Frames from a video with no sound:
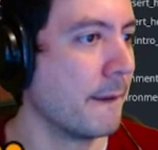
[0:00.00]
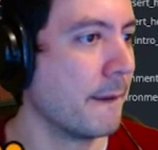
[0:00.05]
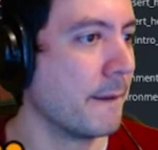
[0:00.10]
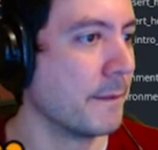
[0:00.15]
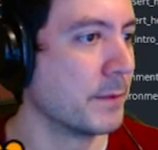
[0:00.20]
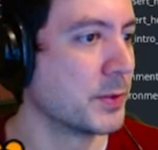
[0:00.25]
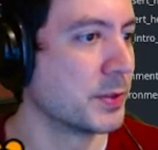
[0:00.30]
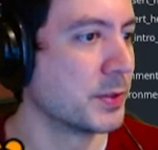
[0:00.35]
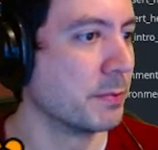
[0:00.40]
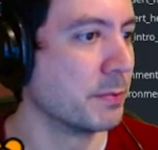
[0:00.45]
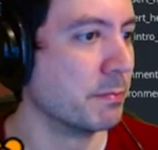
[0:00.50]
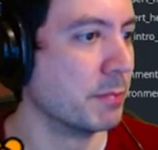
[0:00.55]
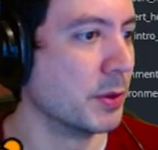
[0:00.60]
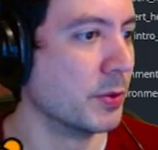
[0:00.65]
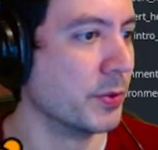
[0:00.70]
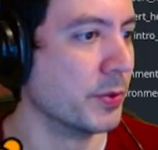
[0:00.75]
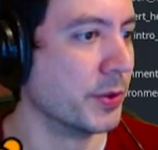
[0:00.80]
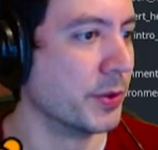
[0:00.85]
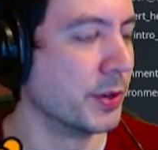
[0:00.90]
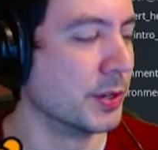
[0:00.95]
Some
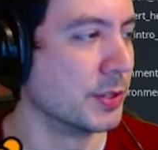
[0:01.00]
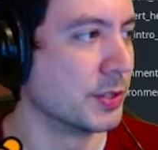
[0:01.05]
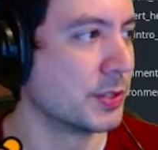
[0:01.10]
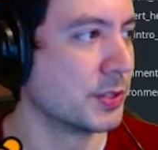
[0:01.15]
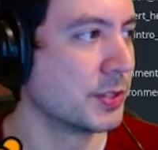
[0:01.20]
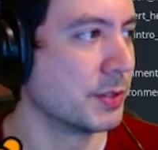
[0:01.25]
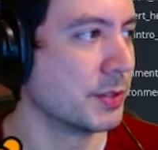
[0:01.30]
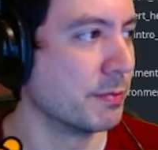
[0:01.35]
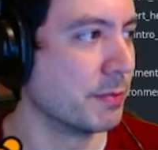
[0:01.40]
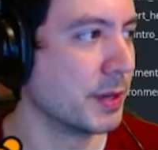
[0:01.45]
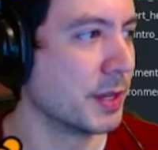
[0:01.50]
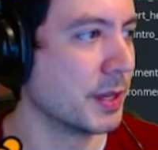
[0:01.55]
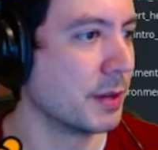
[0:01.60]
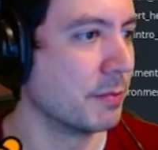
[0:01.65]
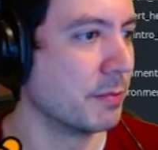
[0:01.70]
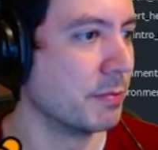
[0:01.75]
boulders, some big